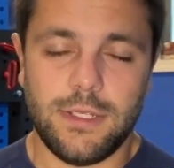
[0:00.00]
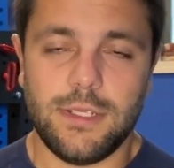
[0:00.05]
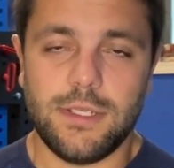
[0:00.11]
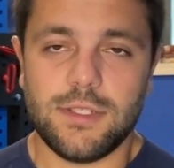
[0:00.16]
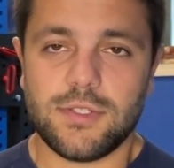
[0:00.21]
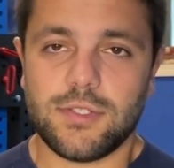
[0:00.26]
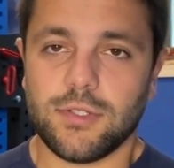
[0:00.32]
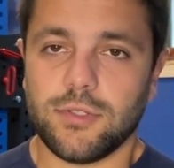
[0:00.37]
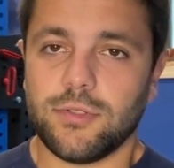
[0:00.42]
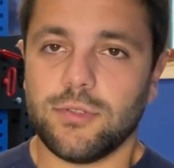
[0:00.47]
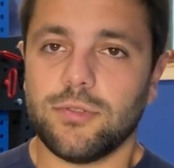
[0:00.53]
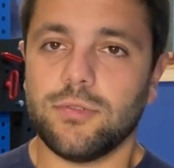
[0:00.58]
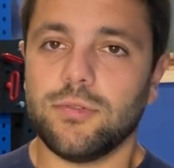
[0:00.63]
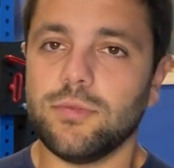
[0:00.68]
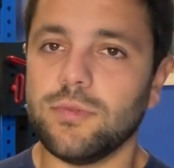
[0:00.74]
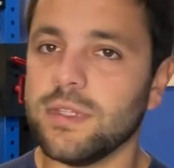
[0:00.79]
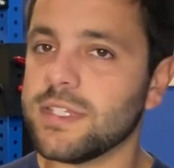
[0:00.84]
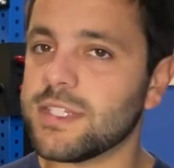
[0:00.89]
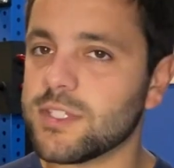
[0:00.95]

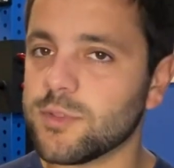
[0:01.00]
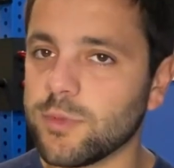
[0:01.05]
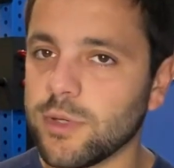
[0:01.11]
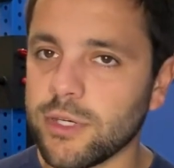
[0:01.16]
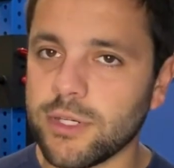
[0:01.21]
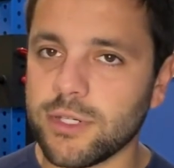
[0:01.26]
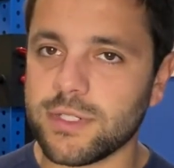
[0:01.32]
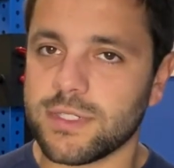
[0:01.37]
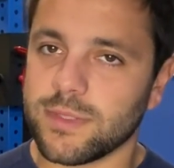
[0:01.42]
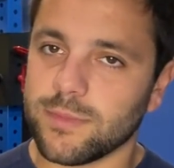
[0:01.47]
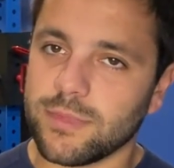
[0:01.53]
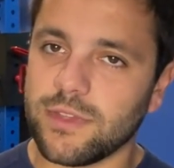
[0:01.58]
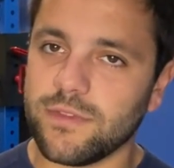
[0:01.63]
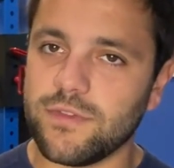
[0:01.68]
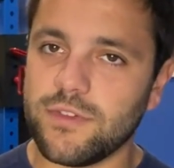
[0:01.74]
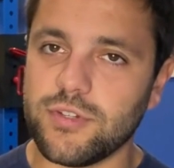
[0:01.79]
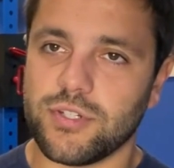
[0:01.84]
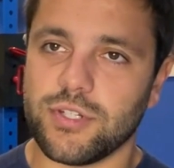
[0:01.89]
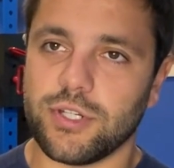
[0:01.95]
So this is where some
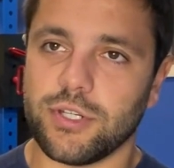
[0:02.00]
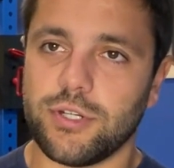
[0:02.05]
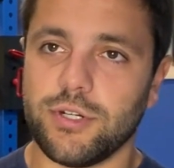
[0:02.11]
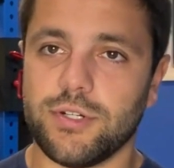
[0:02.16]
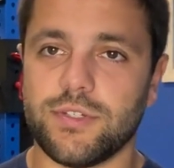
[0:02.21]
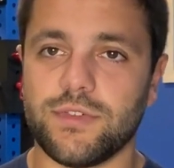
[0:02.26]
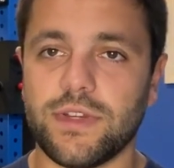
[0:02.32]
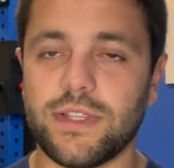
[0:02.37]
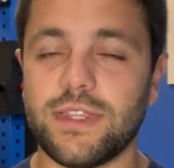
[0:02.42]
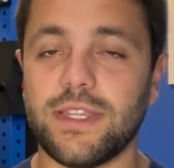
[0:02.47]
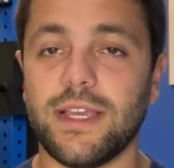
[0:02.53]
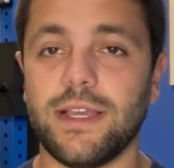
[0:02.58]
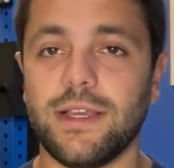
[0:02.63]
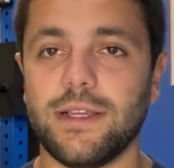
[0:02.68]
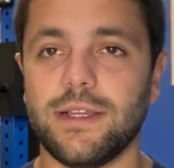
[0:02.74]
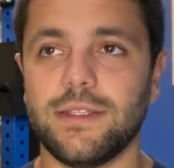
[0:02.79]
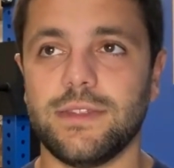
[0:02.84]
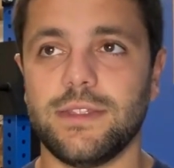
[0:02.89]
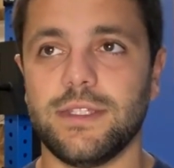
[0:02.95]
confusion occurs, right? The,
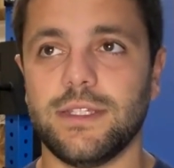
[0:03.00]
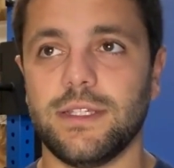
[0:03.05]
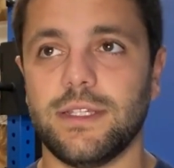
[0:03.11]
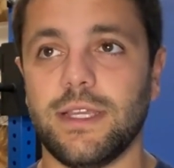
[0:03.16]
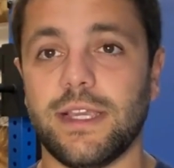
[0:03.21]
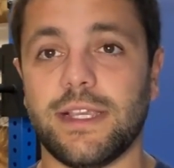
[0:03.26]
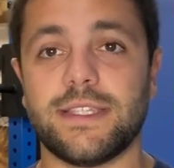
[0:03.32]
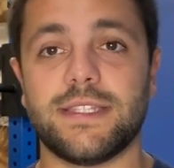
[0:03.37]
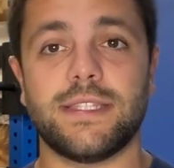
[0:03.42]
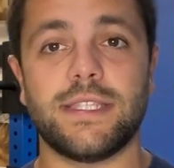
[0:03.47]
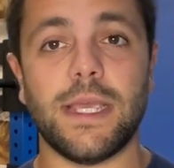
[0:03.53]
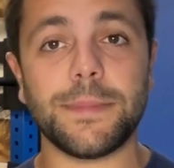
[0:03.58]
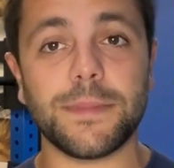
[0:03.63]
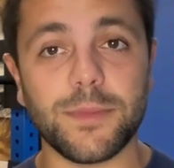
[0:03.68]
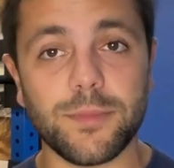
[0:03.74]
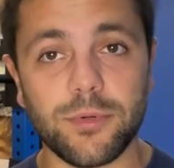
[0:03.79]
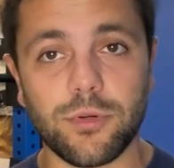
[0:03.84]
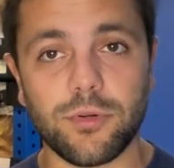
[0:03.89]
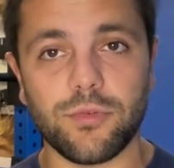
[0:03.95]
the
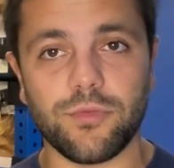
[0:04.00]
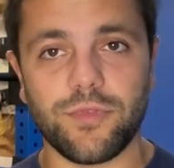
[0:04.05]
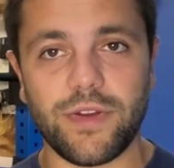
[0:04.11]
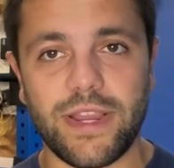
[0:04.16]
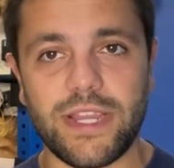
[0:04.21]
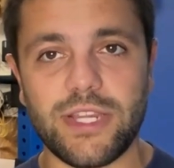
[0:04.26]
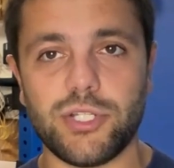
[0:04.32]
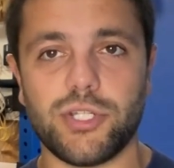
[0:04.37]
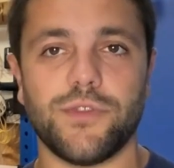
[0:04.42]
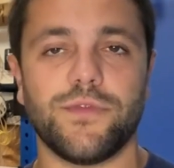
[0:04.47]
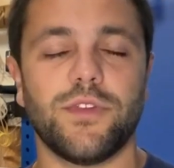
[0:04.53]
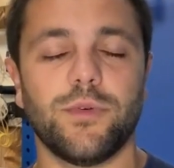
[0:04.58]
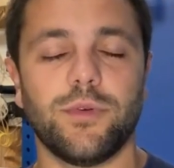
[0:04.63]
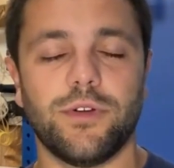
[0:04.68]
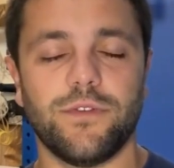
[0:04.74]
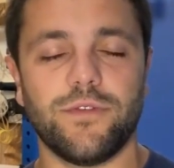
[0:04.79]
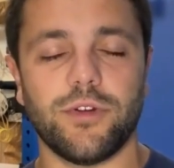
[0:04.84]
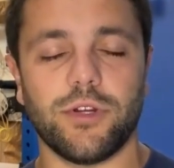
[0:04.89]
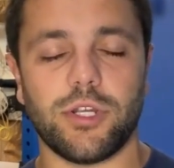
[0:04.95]
acceptable range, if you
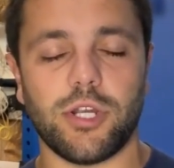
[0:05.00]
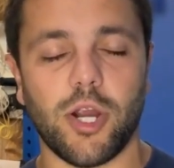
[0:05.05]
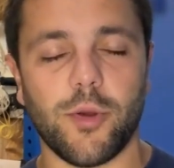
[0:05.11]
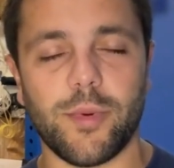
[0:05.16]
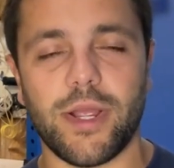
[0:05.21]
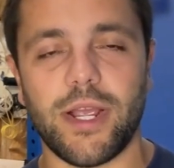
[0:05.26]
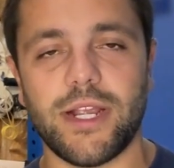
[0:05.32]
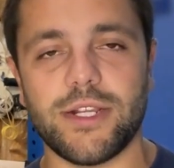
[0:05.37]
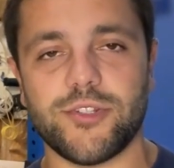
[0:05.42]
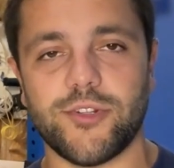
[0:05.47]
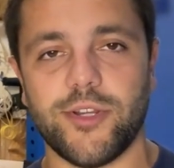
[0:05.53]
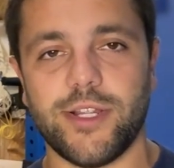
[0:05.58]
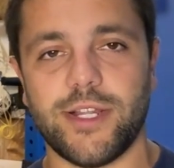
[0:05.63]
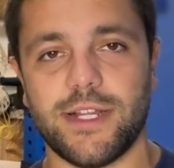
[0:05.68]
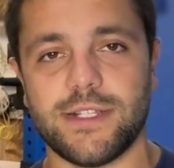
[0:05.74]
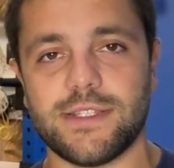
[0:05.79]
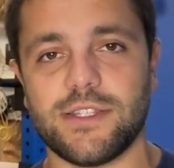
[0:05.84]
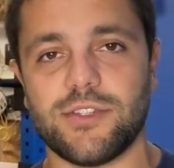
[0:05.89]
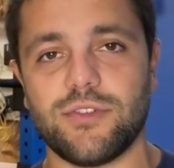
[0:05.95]
will, for a carbohydrate
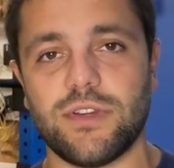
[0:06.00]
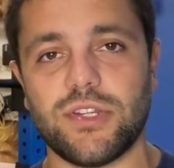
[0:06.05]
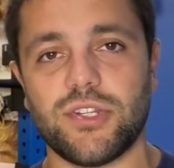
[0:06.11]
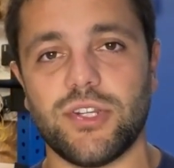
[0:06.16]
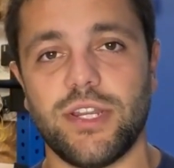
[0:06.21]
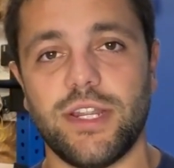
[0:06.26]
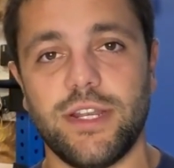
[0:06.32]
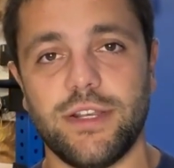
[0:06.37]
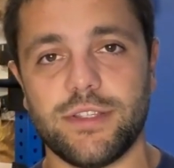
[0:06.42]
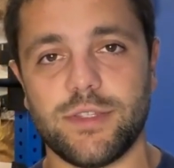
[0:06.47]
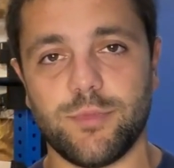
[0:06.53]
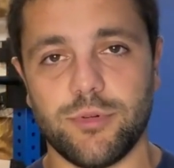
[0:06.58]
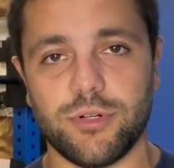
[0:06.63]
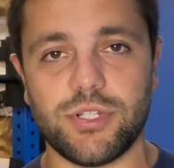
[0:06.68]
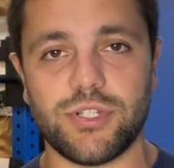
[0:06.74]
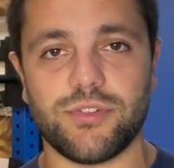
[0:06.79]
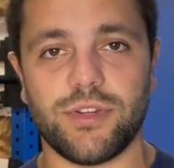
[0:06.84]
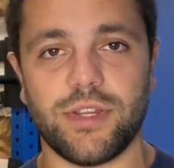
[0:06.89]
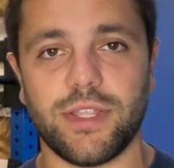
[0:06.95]
concentration in a
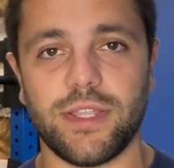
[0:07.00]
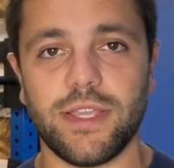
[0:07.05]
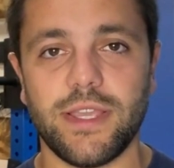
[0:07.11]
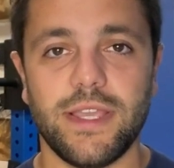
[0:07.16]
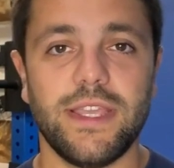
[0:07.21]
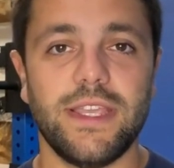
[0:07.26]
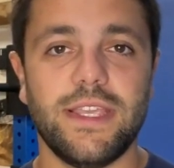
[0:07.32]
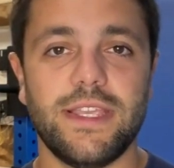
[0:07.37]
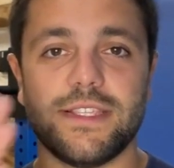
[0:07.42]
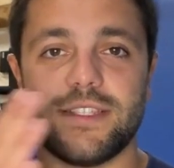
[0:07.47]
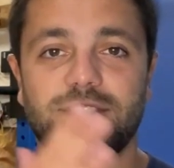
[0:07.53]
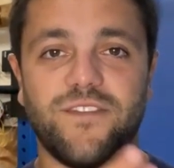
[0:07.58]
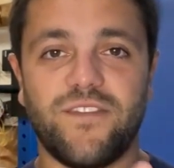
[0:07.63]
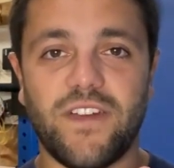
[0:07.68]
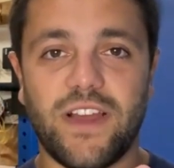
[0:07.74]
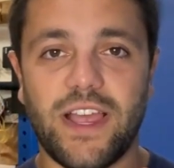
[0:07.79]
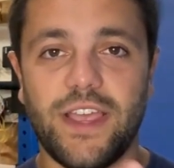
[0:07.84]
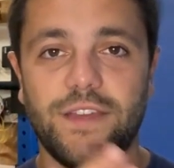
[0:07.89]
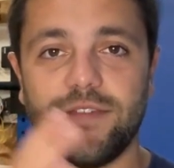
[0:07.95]
sports drink is
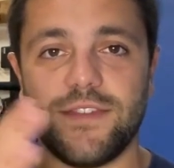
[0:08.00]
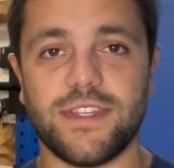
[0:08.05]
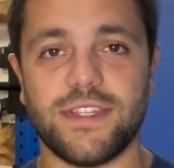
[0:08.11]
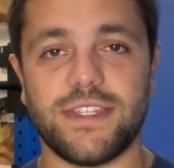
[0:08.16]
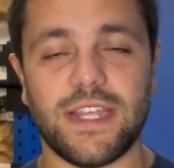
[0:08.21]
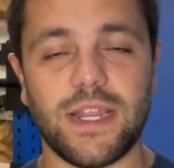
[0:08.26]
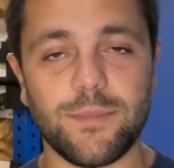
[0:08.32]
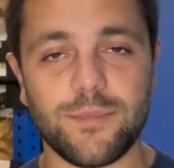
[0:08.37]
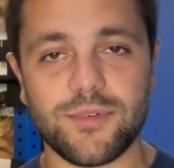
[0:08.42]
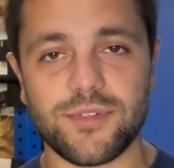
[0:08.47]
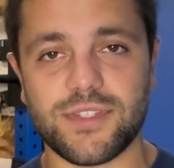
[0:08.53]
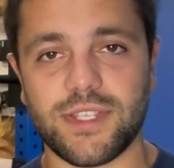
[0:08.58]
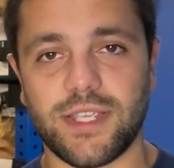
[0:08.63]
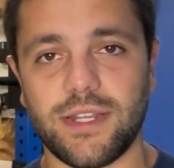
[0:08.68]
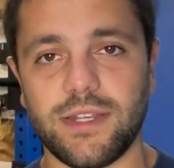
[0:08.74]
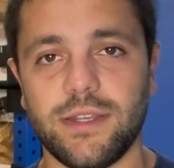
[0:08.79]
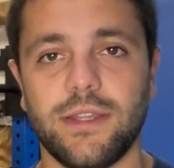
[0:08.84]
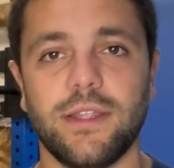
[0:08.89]
5 to 10%